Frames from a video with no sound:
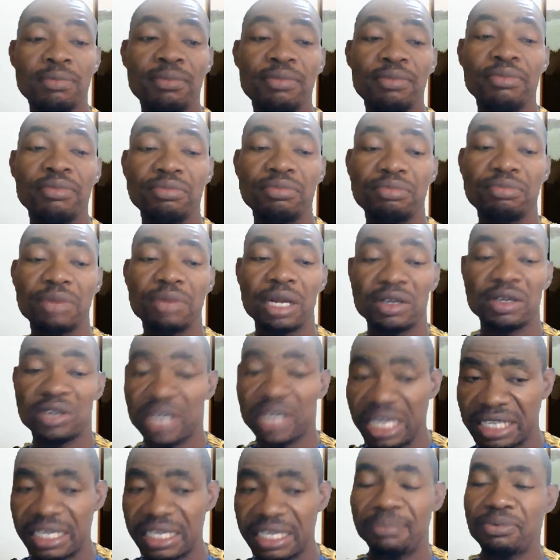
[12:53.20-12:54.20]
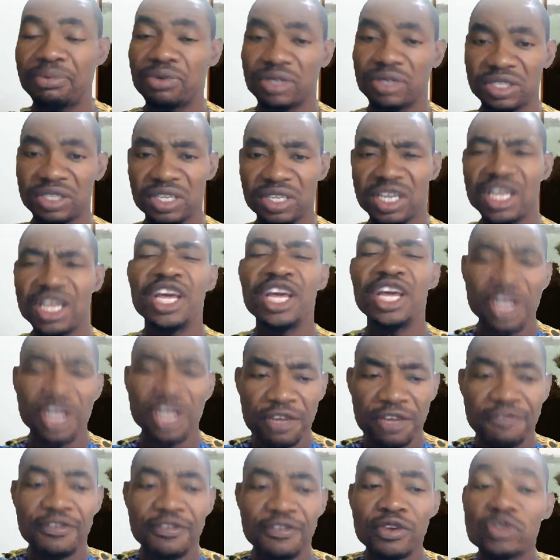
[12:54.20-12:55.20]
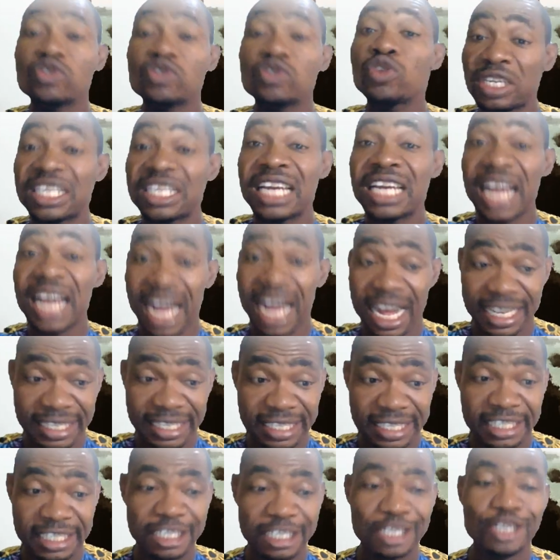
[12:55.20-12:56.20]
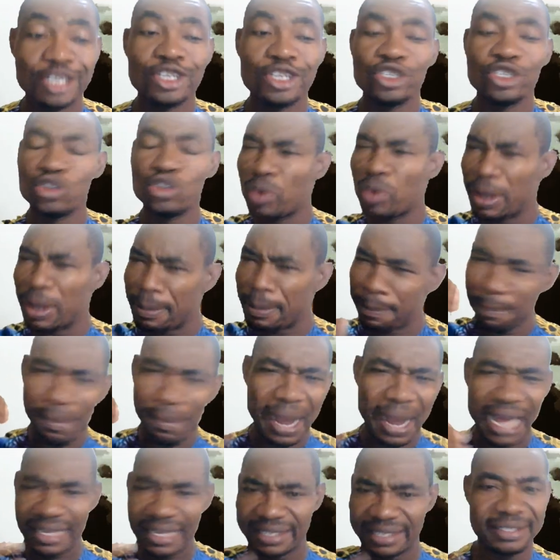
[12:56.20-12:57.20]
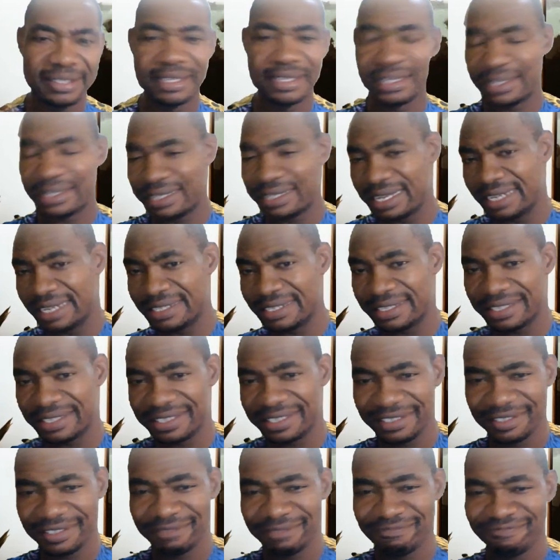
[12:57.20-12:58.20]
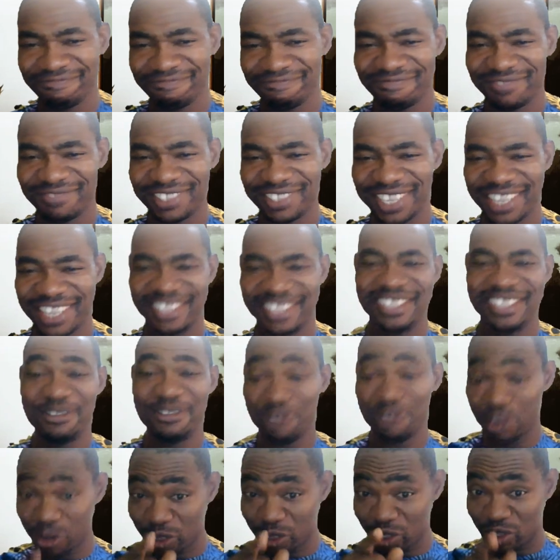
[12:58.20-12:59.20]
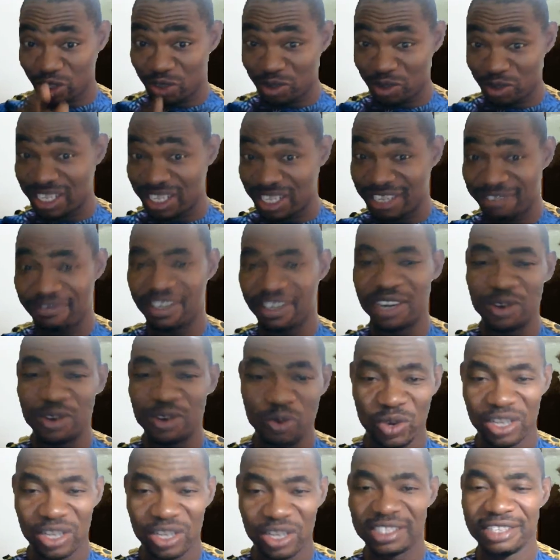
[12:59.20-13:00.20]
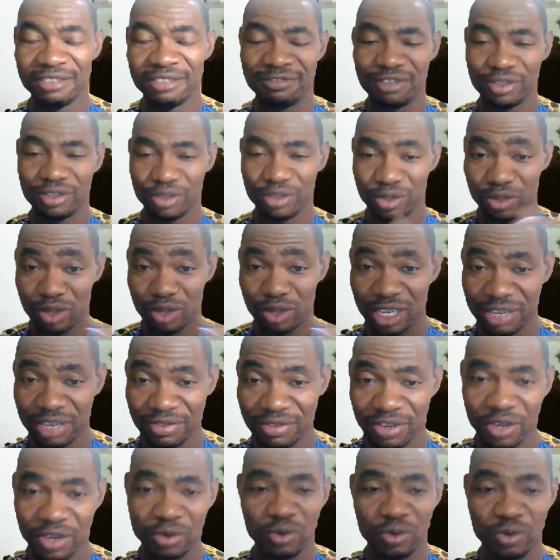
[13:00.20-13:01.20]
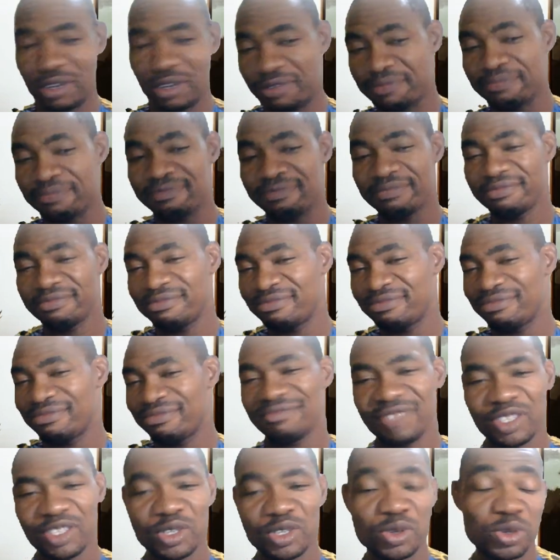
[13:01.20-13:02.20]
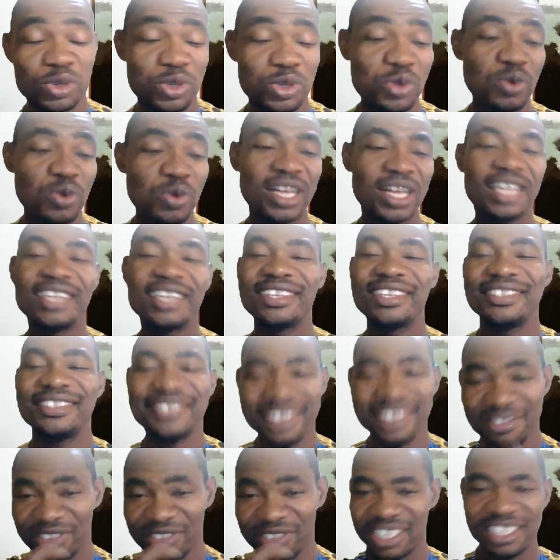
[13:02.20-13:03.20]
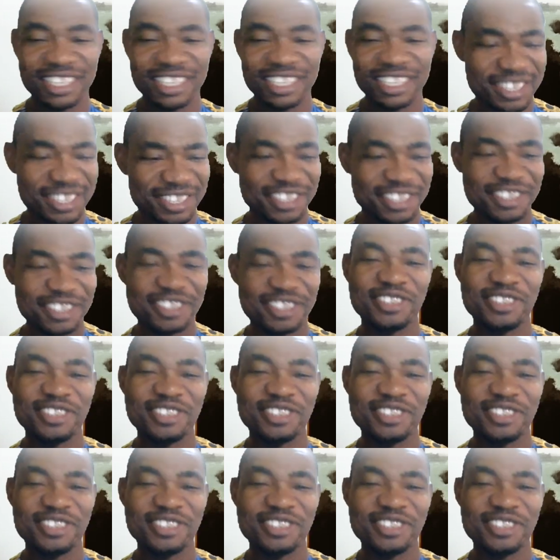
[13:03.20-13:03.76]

Another example, you say, if you study hard, you will pass the test. Yes, if you read very well, if you study very well, you will do well even in this institute.